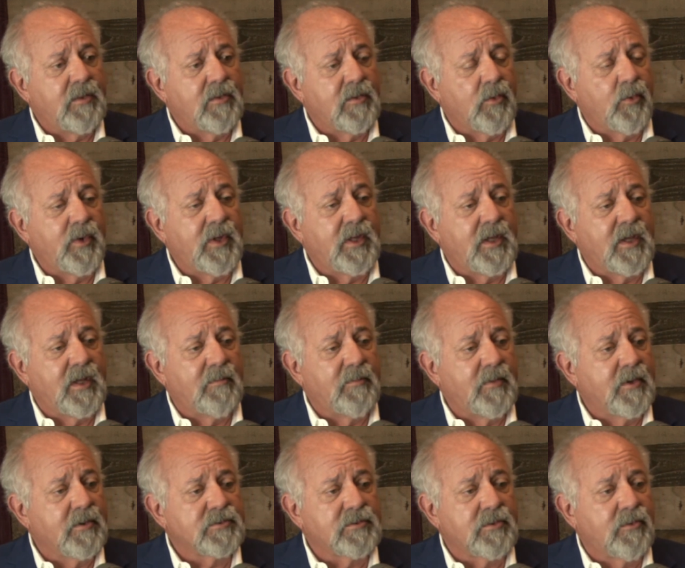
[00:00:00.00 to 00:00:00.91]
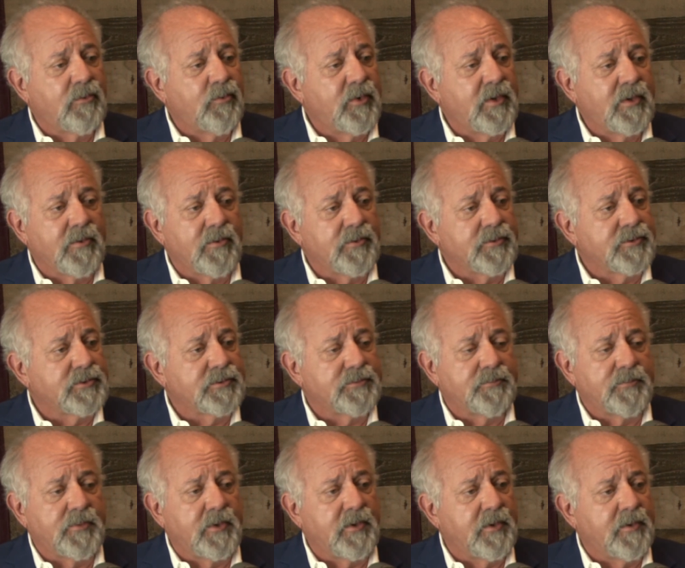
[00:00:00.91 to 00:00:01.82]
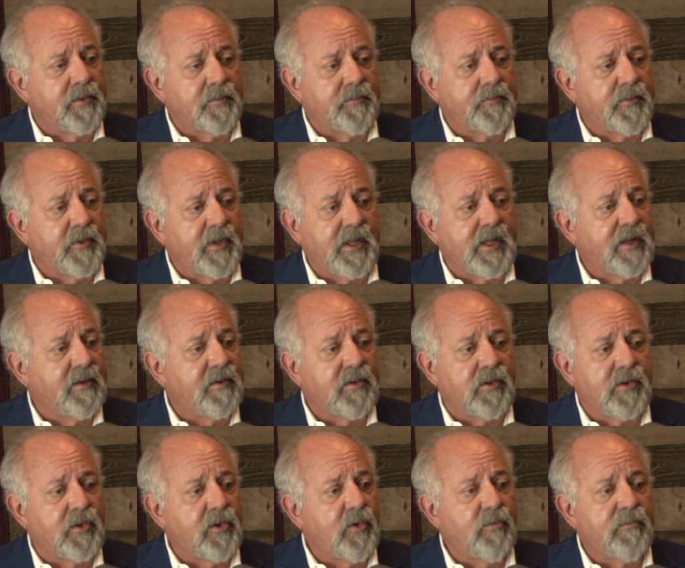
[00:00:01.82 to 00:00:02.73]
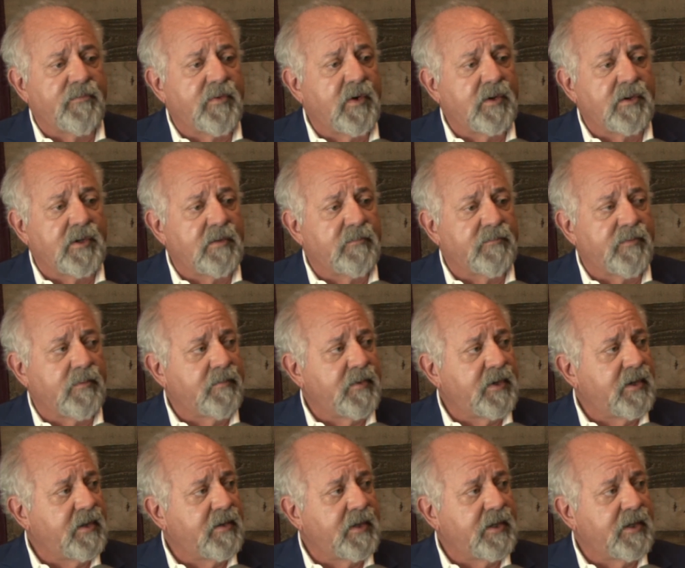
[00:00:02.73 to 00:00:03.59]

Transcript: The weekend Meals on Wheels, they get no funding from anything.